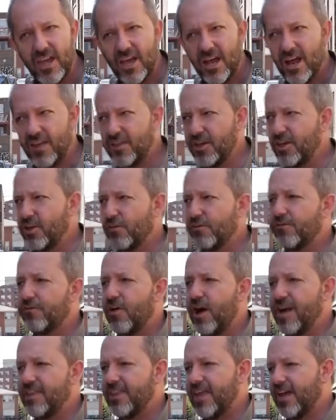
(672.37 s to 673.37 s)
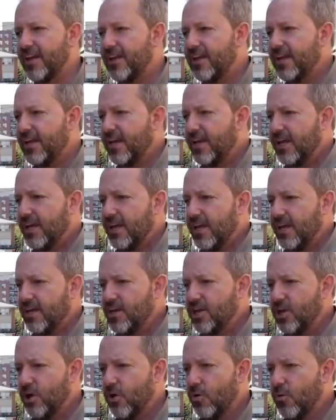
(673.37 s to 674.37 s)
And I think you'll find that,
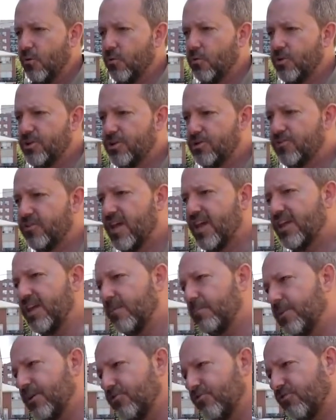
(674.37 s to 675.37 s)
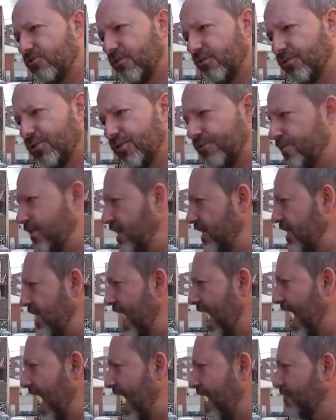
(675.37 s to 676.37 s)
you know, when you're taking pictures of graffiti,
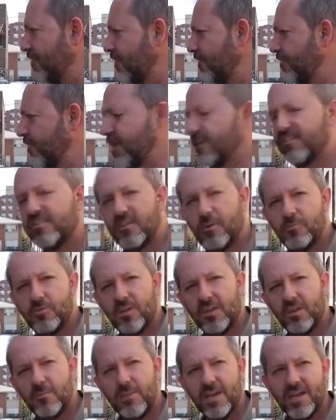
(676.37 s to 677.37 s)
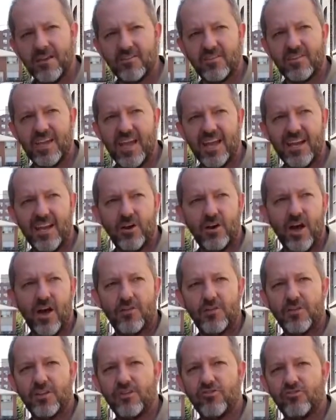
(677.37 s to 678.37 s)
you have to find something to make it stand out
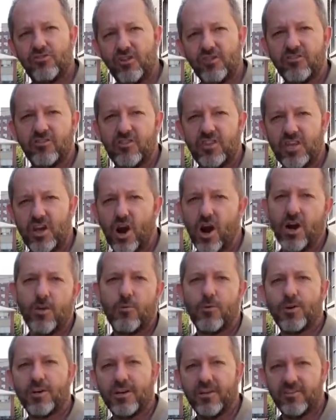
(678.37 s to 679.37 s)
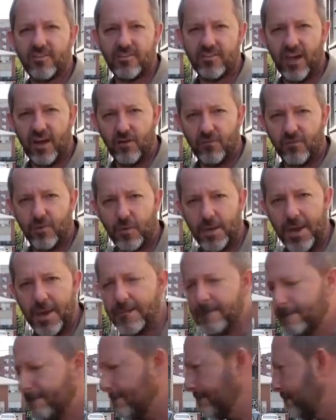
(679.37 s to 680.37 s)
other than just the artwork itself,
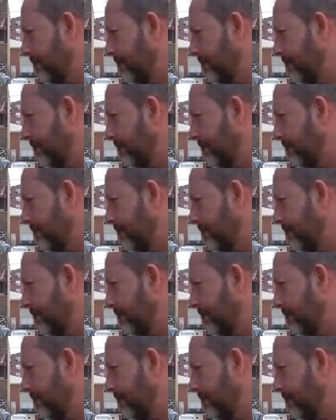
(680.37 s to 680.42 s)
okay?